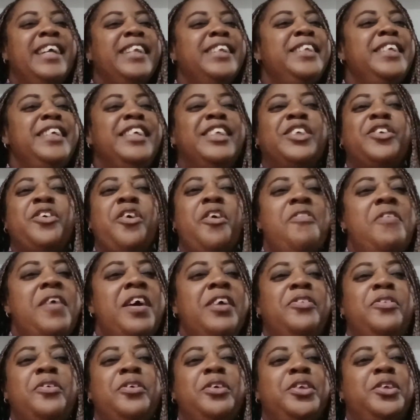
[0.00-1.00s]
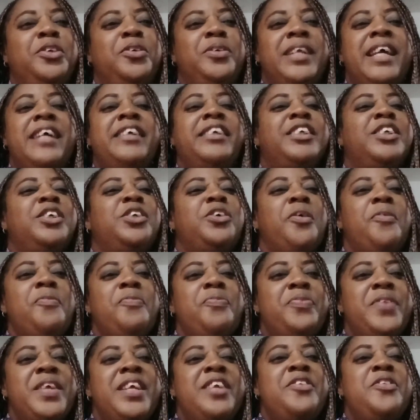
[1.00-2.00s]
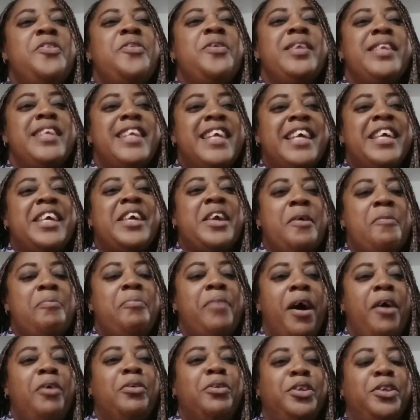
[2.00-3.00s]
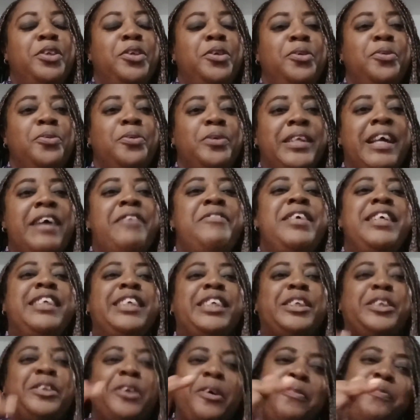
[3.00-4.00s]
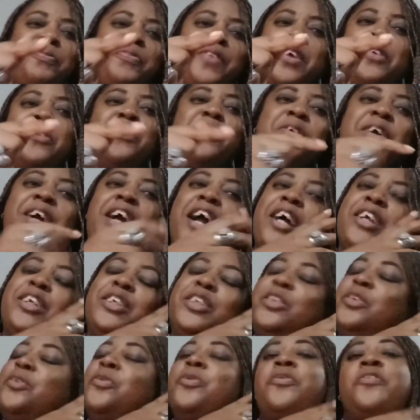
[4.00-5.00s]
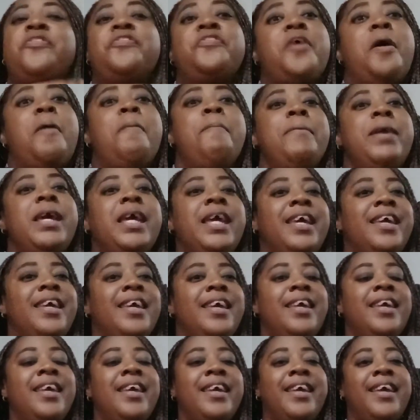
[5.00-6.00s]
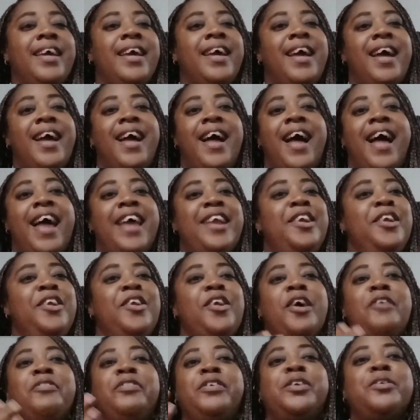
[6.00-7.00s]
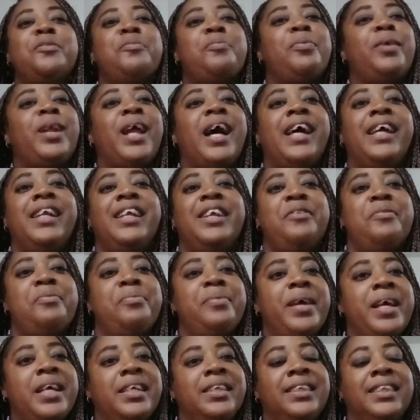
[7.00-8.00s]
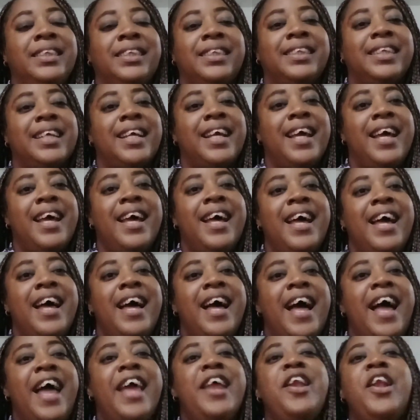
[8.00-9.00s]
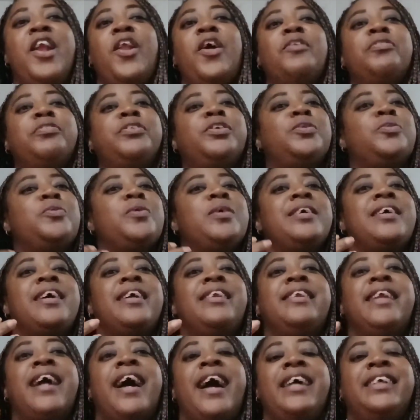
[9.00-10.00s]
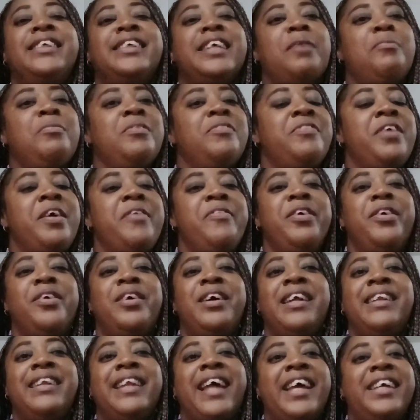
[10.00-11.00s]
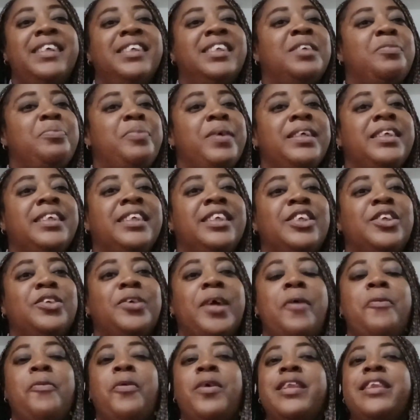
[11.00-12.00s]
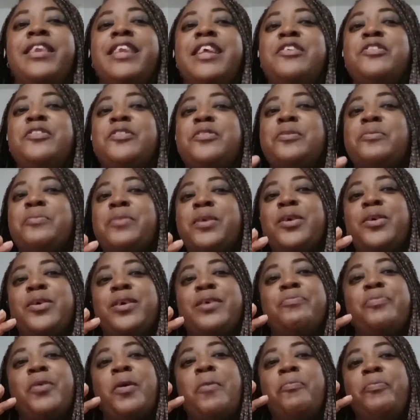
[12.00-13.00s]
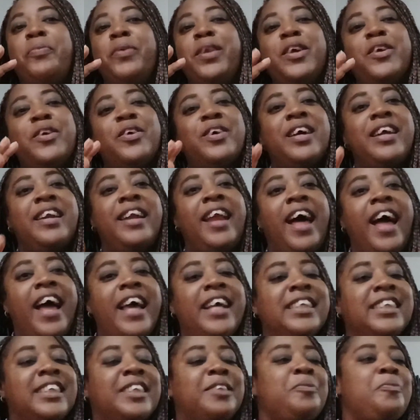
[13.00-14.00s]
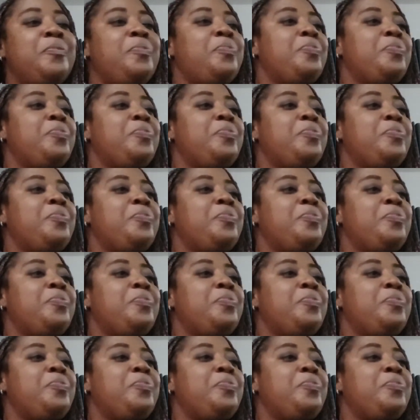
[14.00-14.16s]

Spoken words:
Discover those. There is something unique about you. There is something you can do. For me, I love to plan events. I love to organize. I'm a very organized person, so I want things to be properly organized,